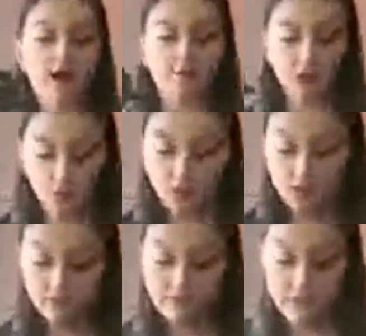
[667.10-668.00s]
you want
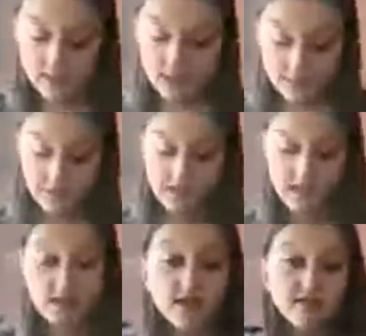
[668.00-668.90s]
your feet to
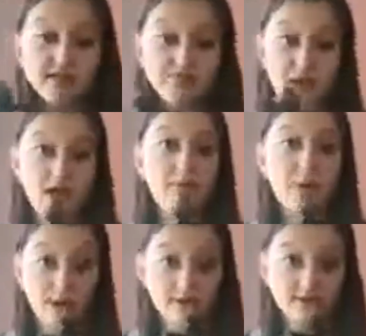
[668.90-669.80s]
be spread
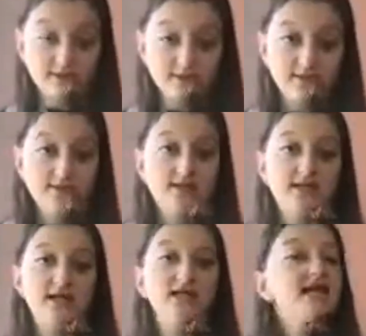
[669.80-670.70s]
apart.
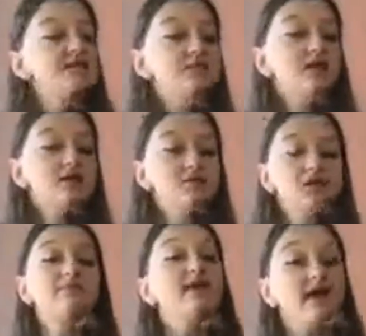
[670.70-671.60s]
Now that's because when
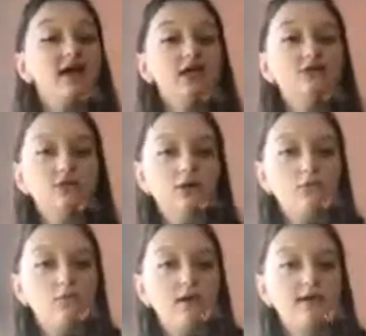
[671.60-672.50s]
you're playing, you
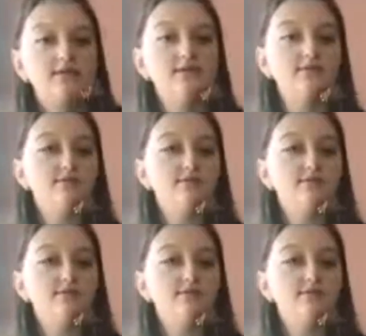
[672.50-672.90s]
don't want